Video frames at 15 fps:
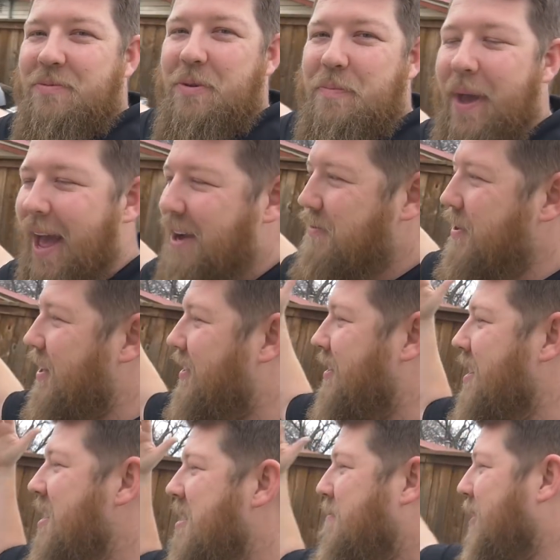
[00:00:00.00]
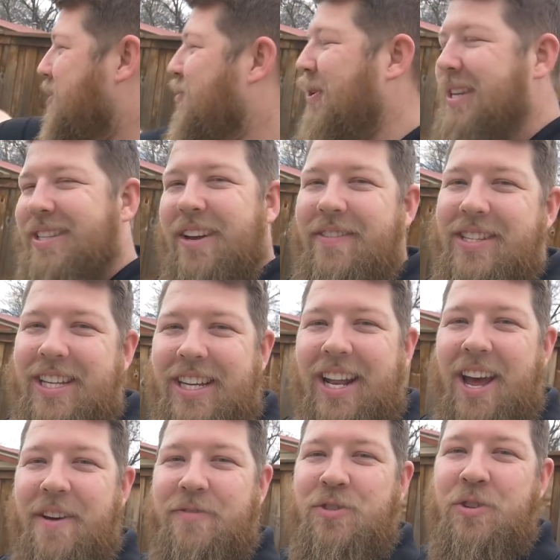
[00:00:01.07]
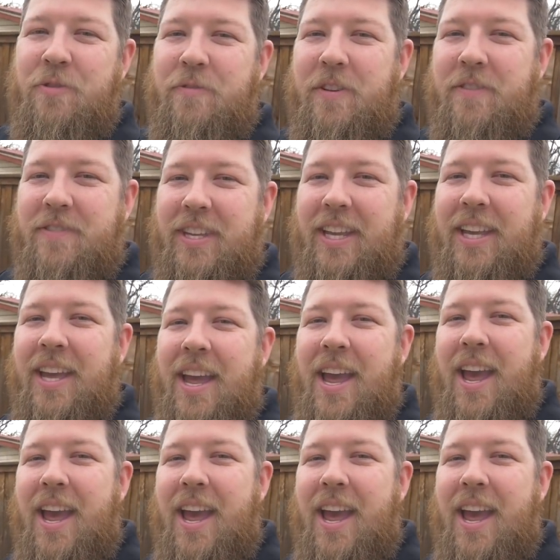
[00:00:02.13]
We're back with my 2017 F250,